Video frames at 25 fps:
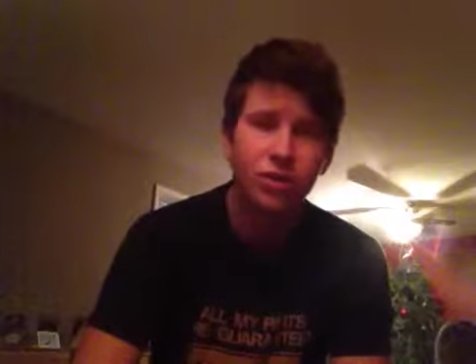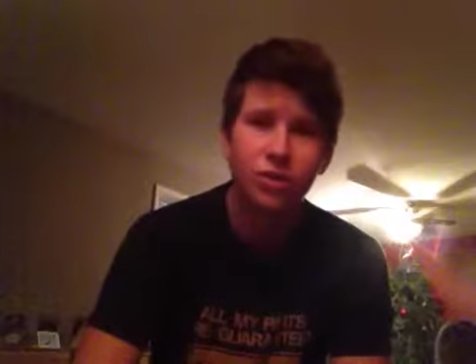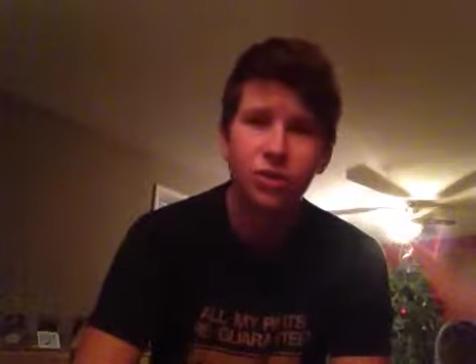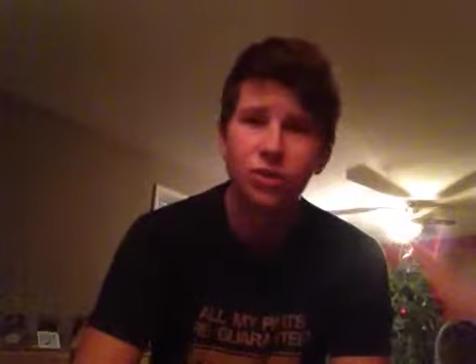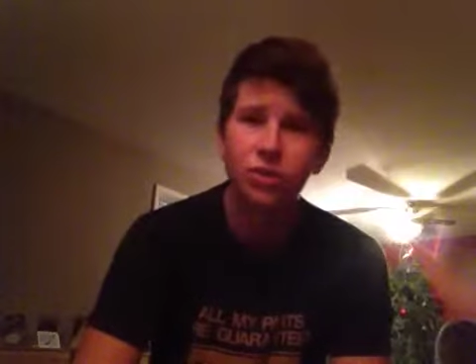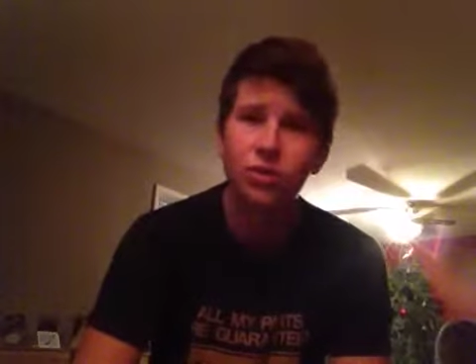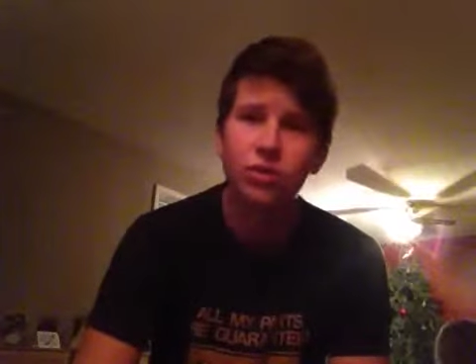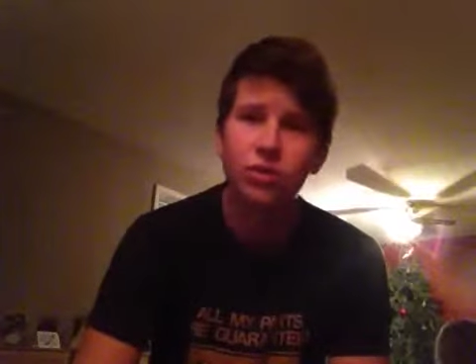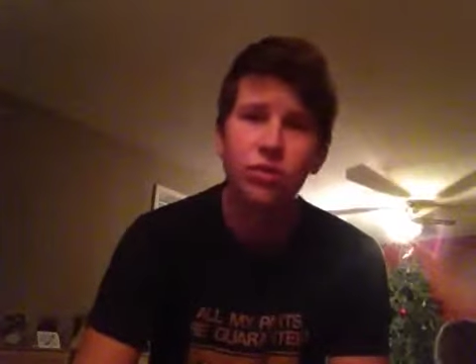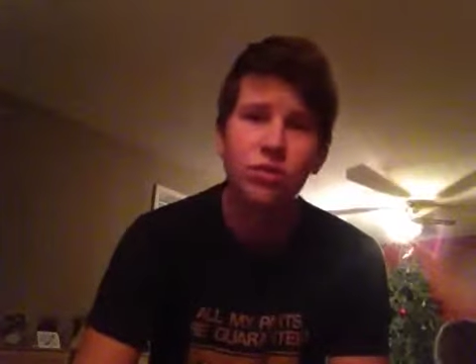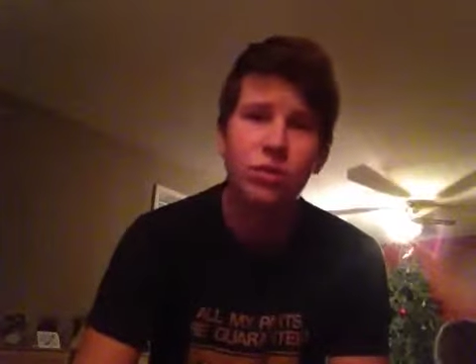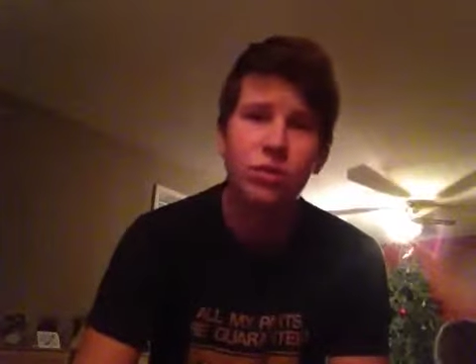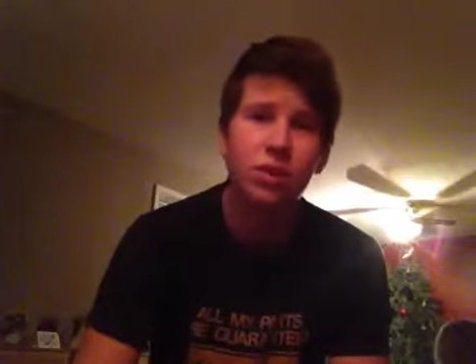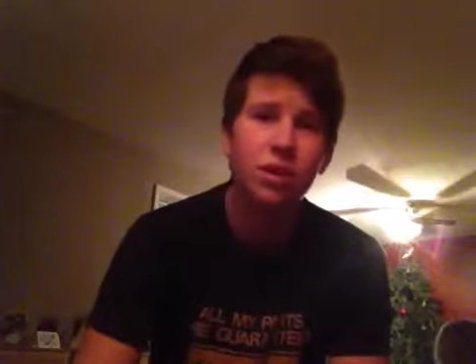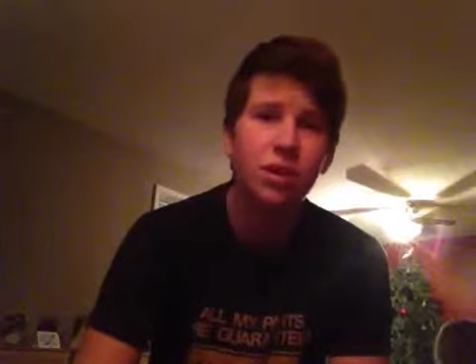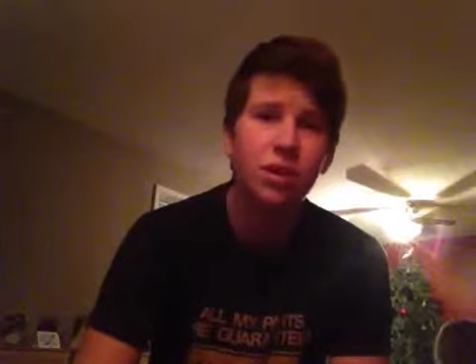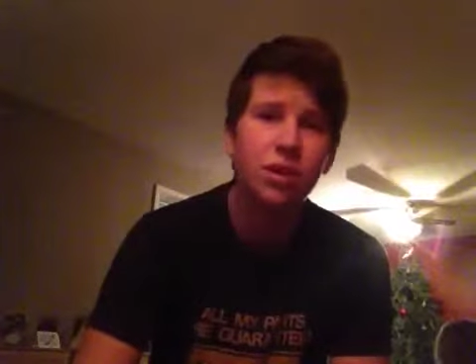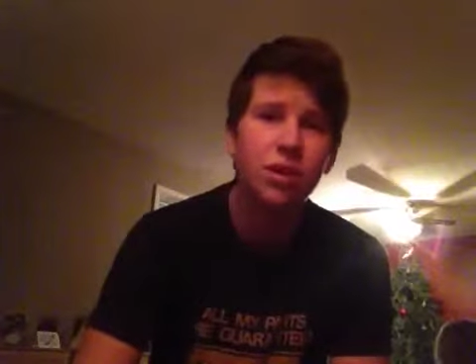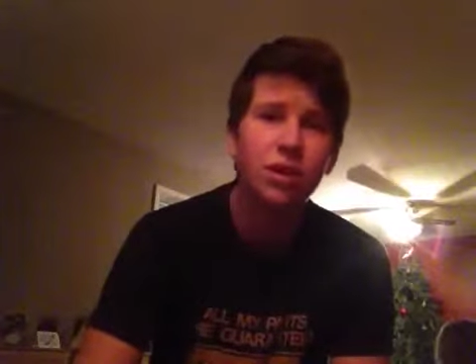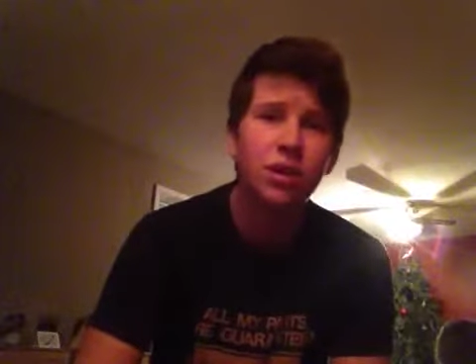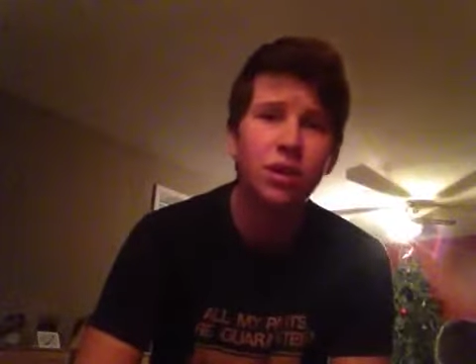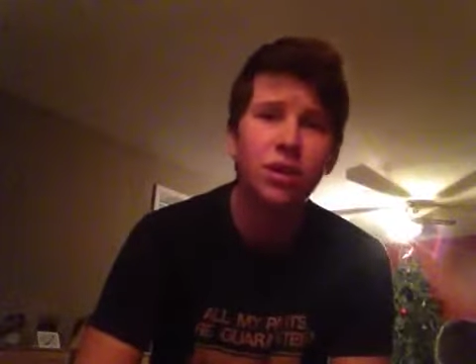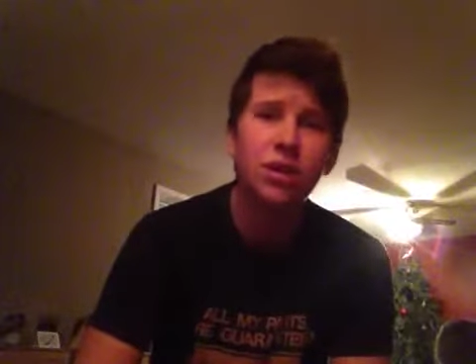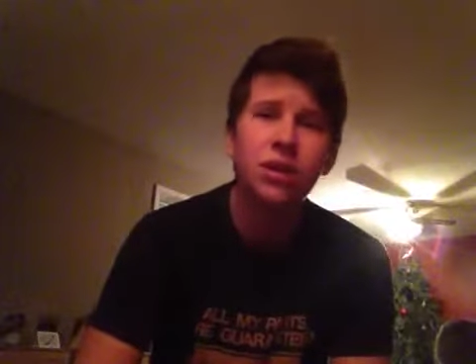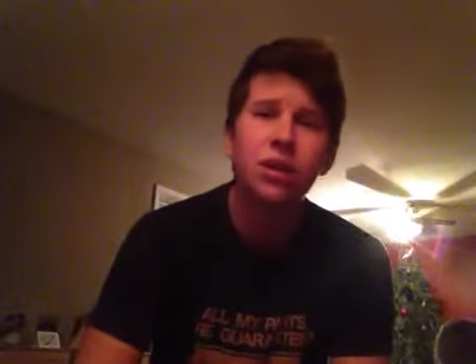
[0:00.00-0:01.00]
to
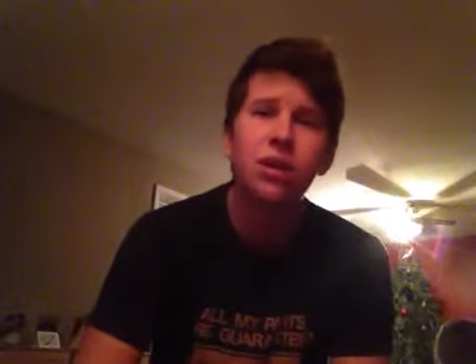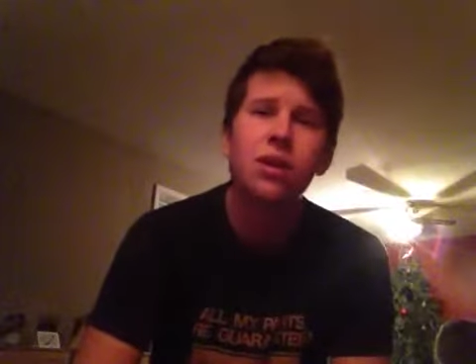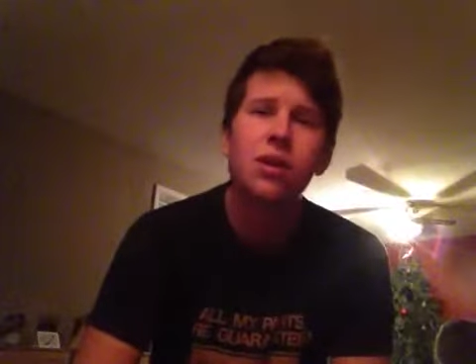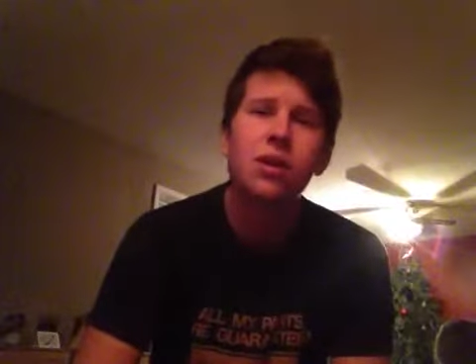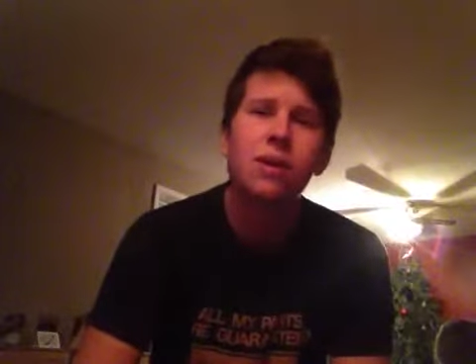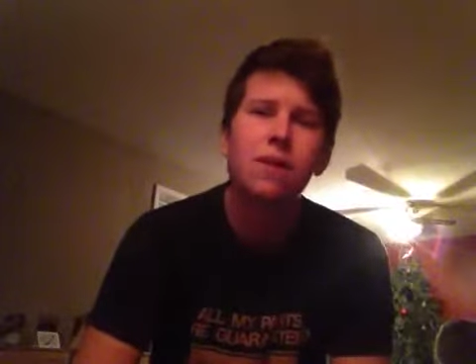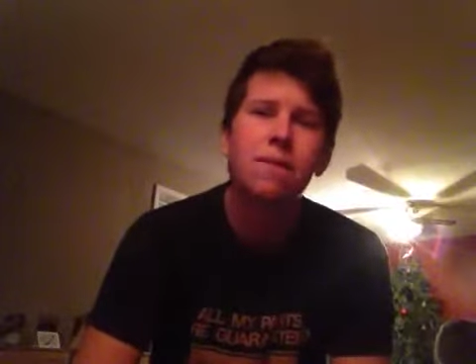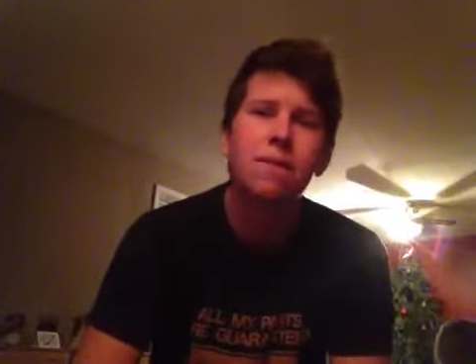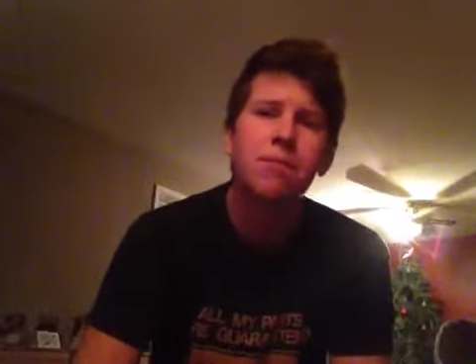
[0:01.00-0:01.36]
me.